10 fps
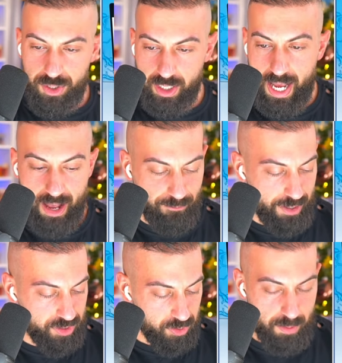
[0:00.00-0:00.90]
Usually
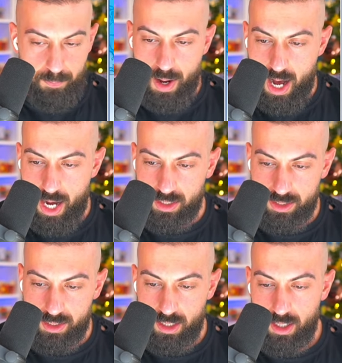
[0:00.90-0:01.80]
halfway through the
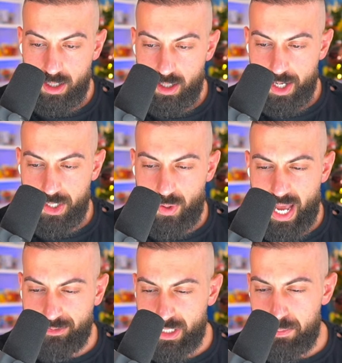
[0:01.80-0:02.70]
box, I do a
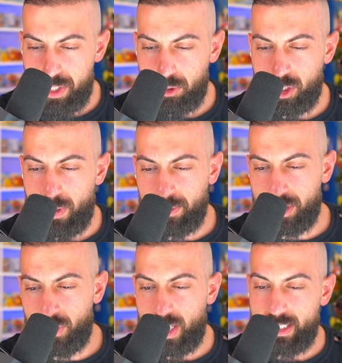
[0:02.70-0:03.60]
halftime show. Sometimes
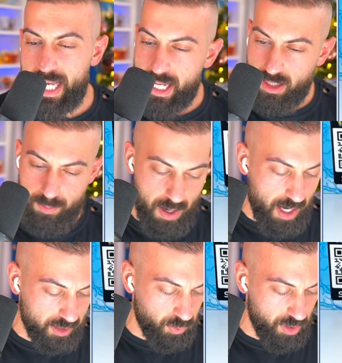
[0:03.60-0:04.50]
I do it at the end of the
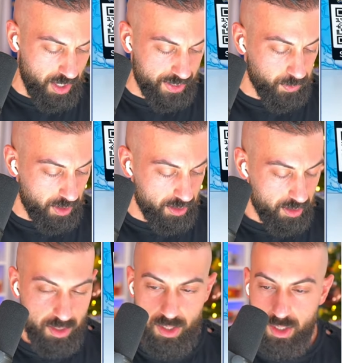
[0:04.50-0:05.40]
box. What do you guys want?
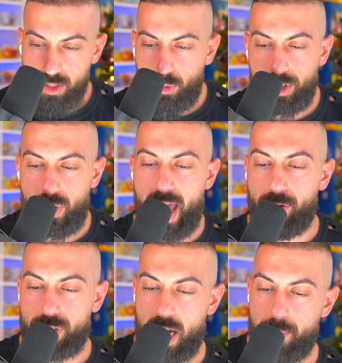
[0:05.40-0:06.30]
You want to do
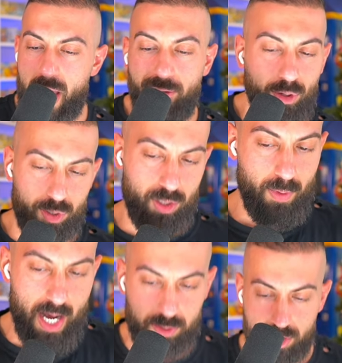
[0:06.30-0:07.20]
halftime? Halfway through the
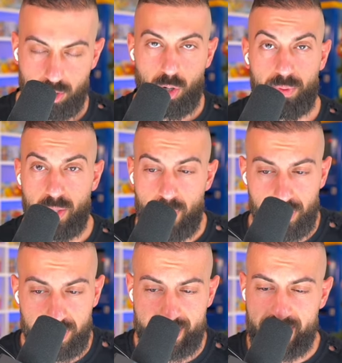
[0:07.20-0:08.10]
box, we start opening up
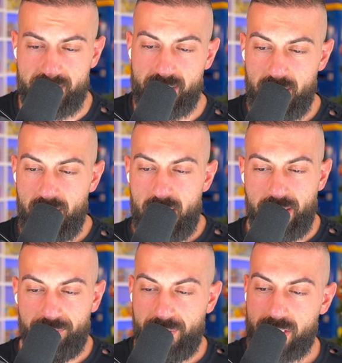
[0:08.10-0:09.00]
other sets
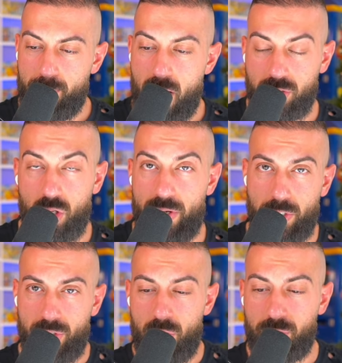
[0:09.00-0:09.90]
and then finish the box off
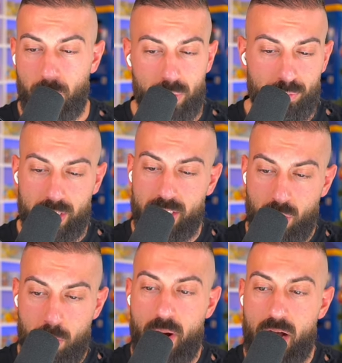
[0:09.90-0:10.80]
after those. Or you want to finish
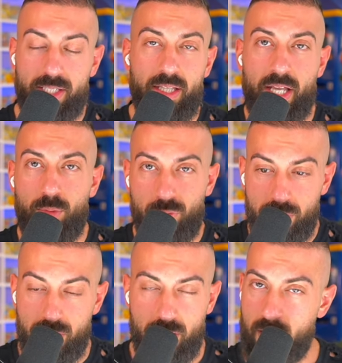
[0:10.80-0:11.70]
this whole box and then move
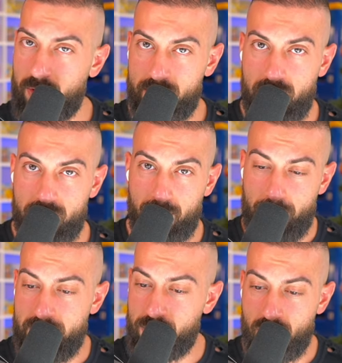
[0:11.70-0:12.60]
into the other sets like
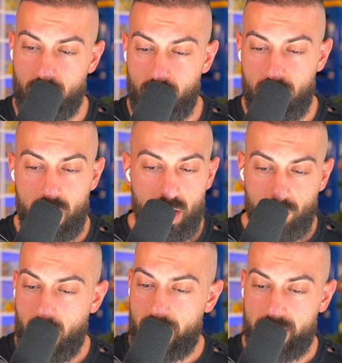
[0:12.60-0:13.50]
Base, Jungle,
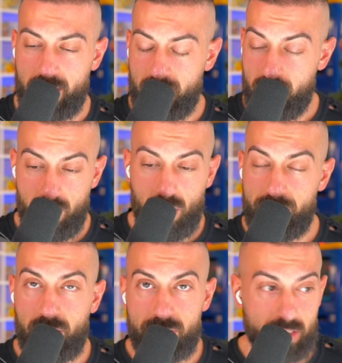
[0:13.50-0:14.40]
Rocket, all the other